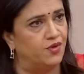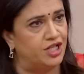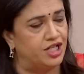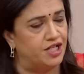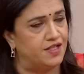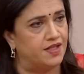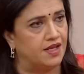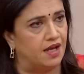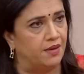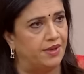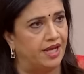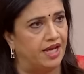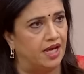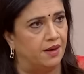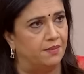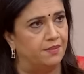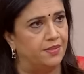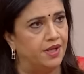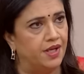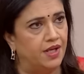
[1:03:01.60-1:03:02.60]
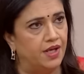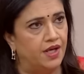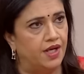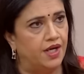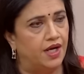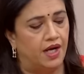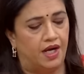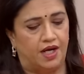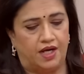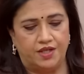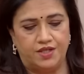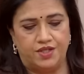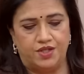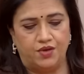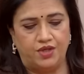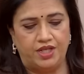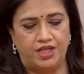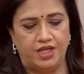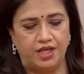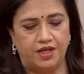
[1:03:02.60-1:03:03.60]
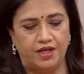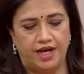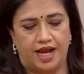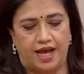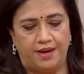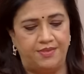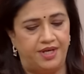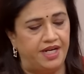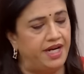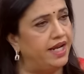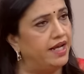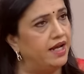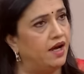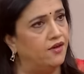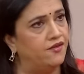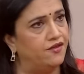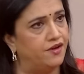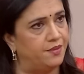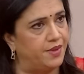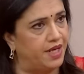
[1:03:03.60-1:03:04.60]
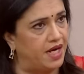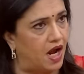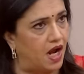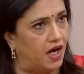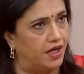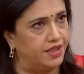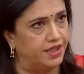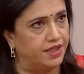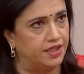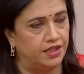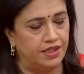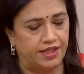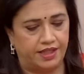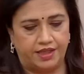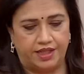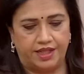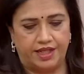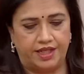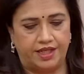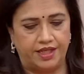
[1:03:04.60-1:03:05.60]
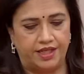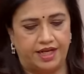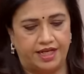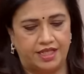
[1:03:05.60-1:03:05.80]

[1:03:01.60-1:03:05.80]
which is coming up. So here I'm reading out from an article in the Indian